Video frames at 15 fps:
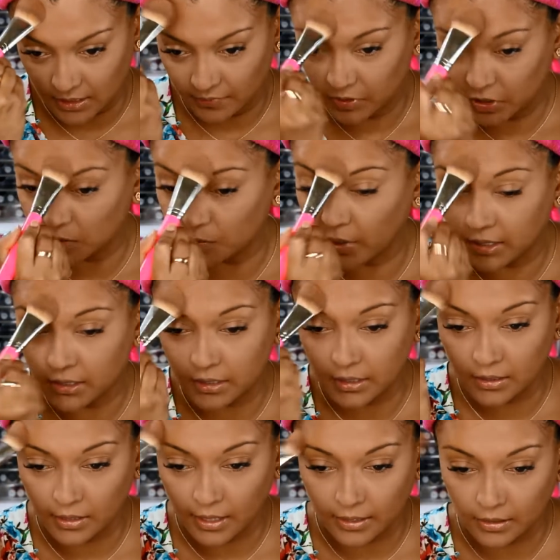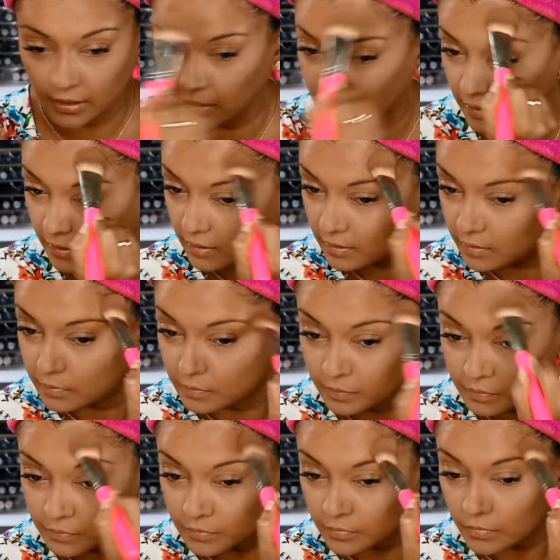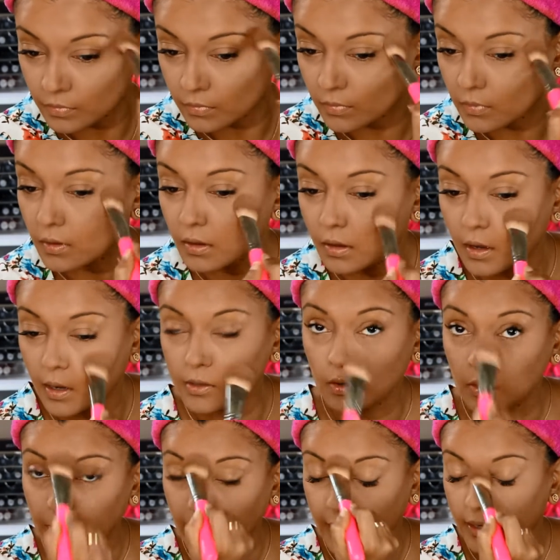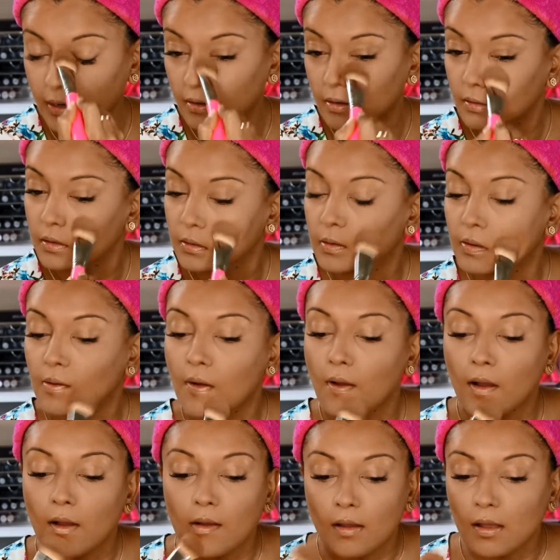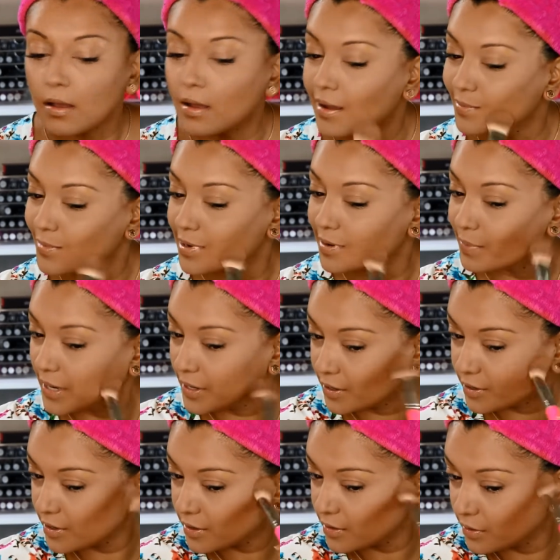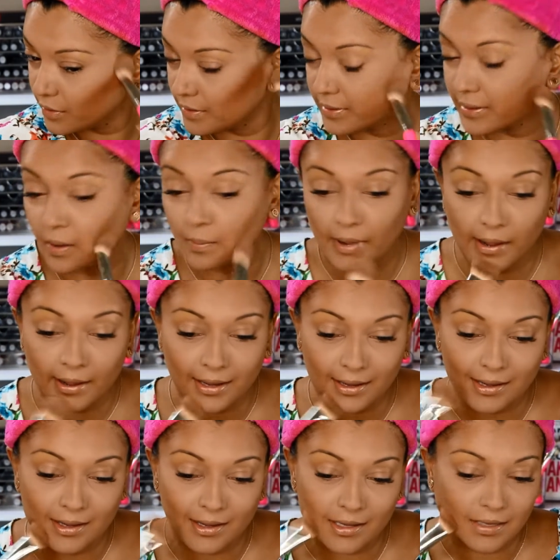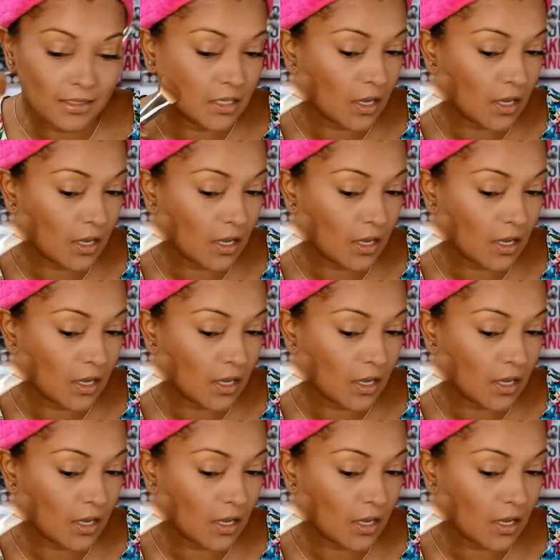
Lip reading: even, just press it in lightly. I don't bake. I'm not a baker. The only thing I bake is